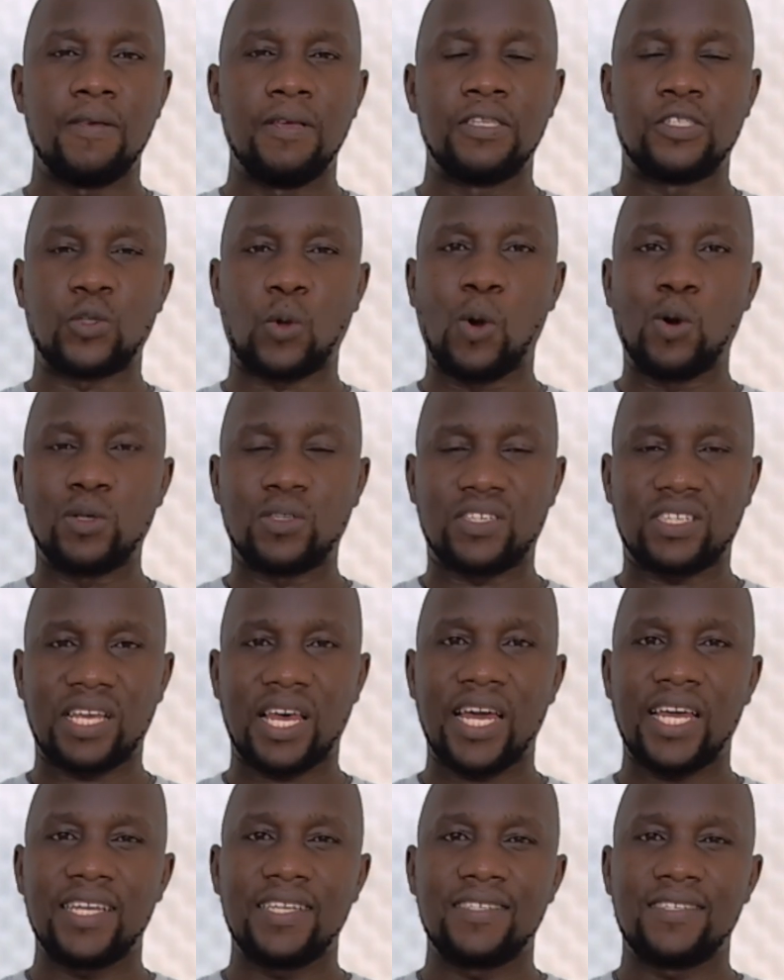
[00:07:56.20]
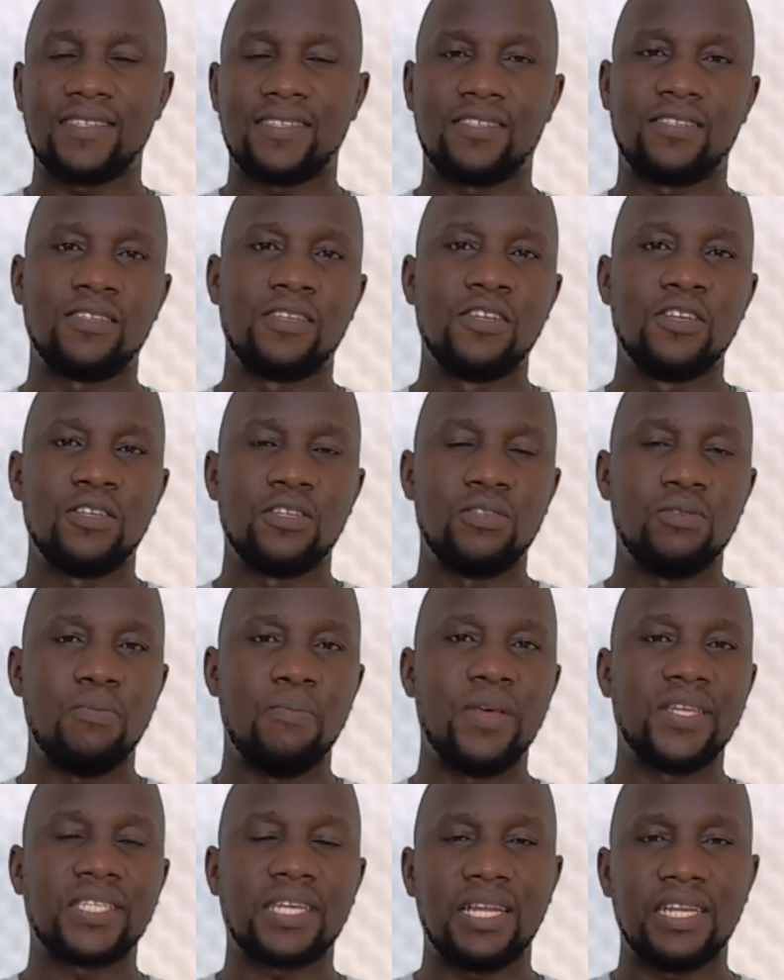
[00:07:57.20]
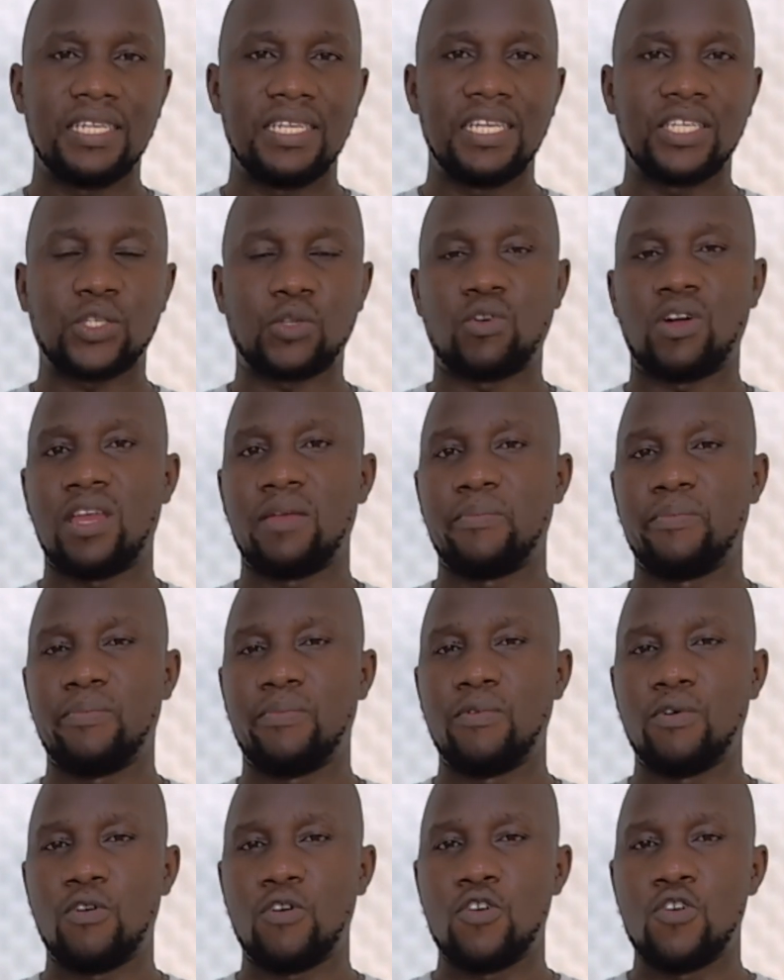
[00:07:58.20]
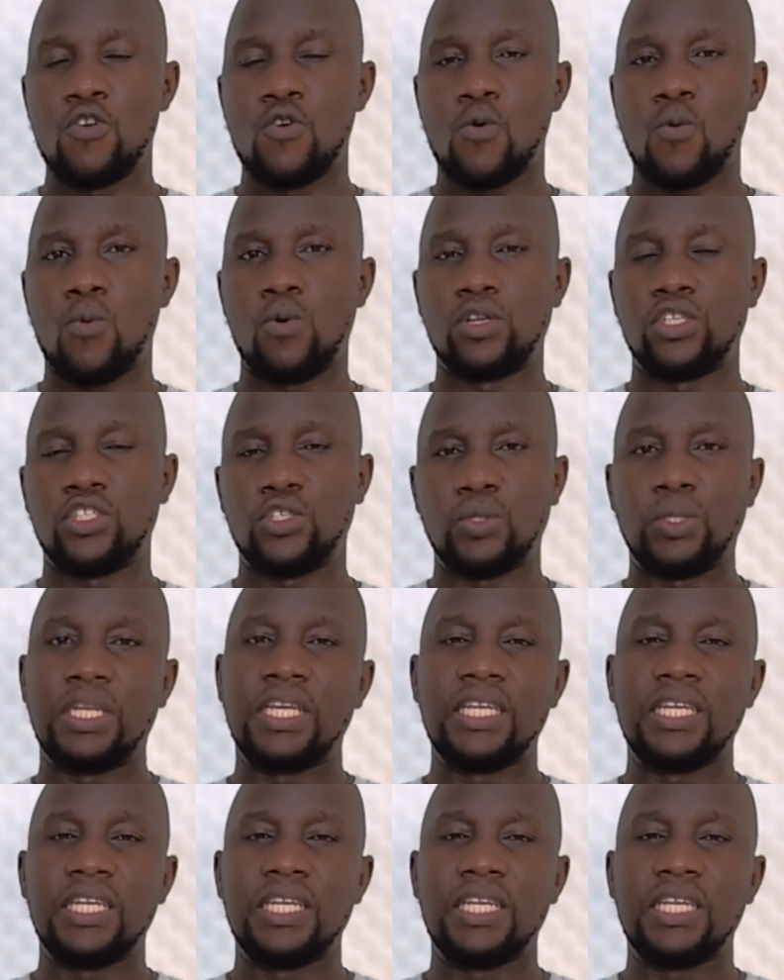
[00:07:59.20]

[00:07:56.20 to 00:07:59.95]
It's concise. You basically describe what you